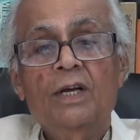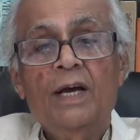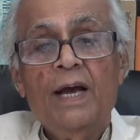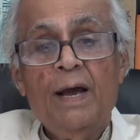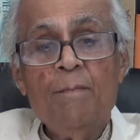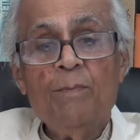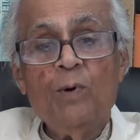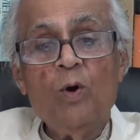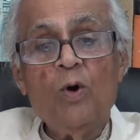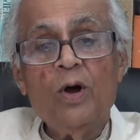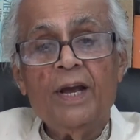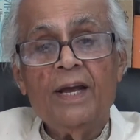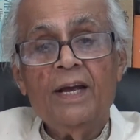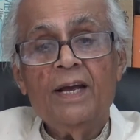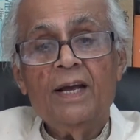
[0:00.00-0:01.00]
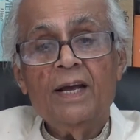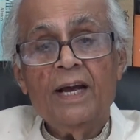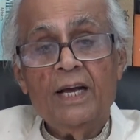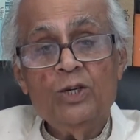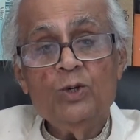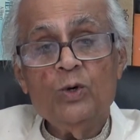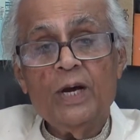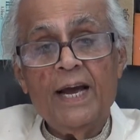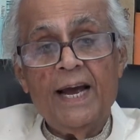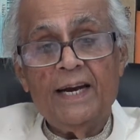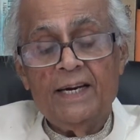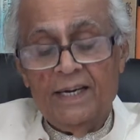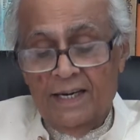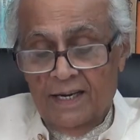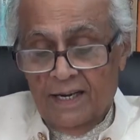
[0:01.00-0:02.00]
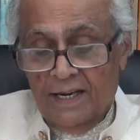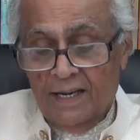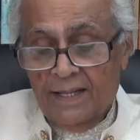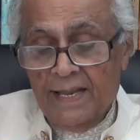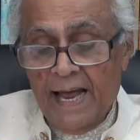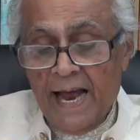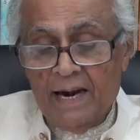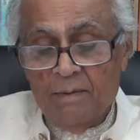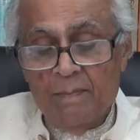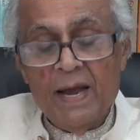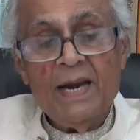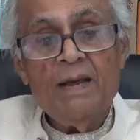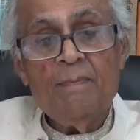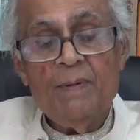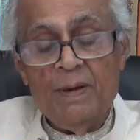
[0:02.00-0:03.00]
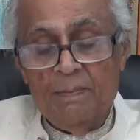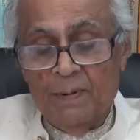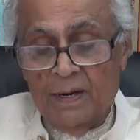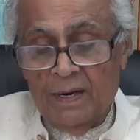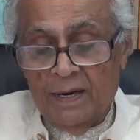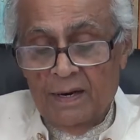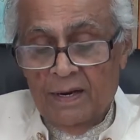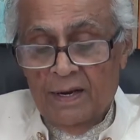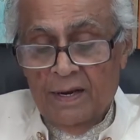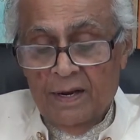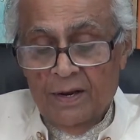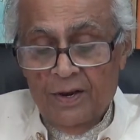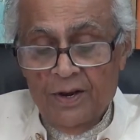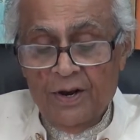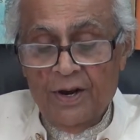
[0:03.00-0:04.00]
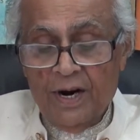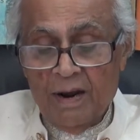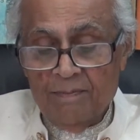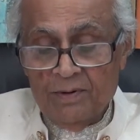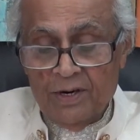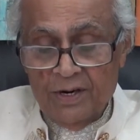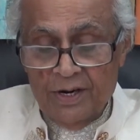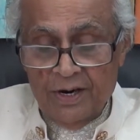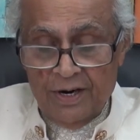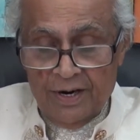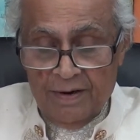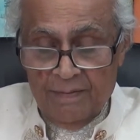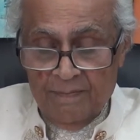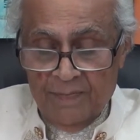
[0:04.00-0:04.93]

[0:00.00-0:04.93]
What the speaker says: employ, educate that many people year after year?